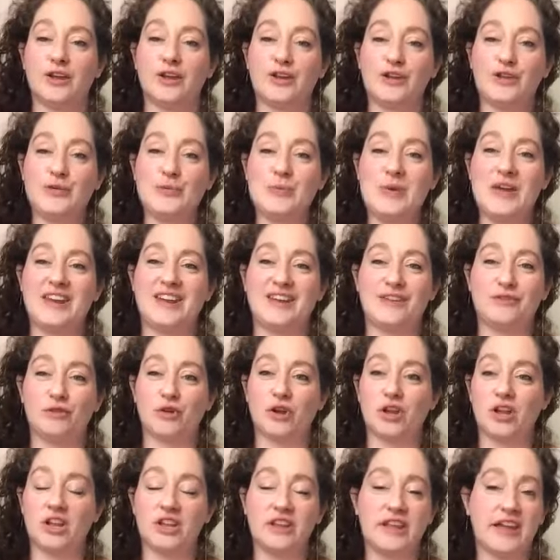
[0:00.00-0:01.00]
You made it
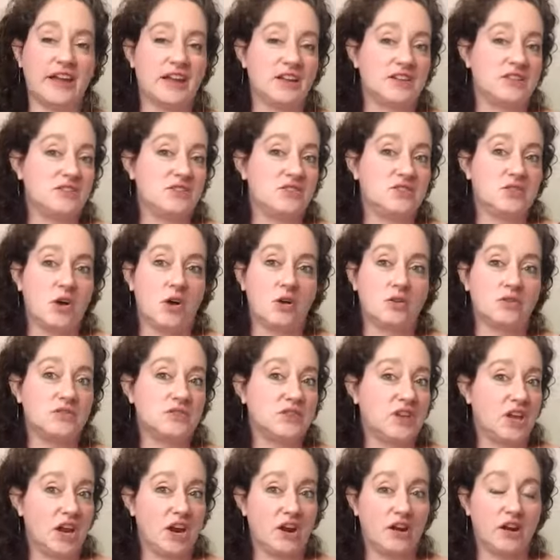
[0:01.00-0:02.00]
real, like it's so
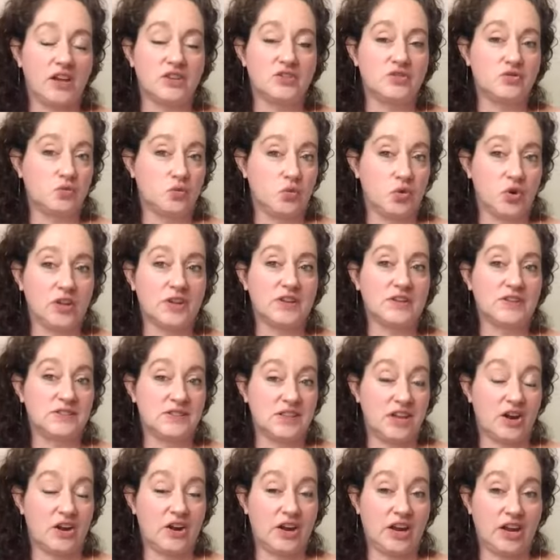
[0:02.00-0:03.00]
scary. It's really
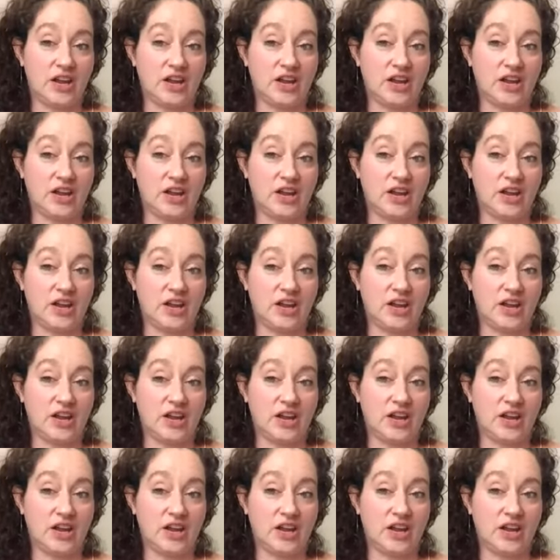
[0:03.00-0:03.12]
scary.